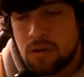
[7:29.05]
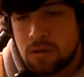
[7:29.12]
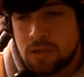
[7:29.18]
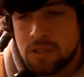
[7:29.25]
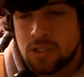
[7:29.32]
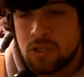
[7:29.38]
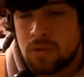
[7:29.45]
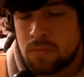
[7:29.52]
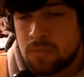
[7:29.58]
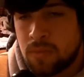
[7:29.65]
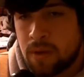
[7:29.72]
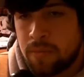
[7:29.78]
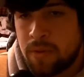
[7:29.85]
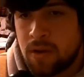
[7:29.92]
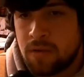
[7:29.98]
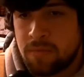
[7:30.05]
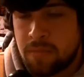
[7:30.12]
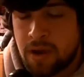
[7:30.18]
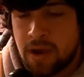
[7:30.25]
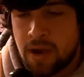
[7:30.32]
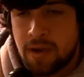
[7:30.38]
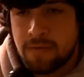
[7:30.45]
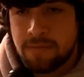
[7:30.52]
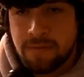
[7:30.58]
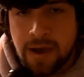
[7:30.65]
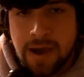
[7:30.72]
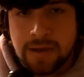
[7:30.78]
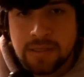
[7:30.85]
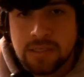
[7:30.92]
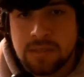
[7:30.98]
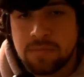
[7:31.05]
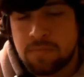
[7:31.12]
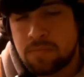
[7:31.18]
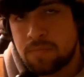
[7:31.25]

consume a bit of my fats,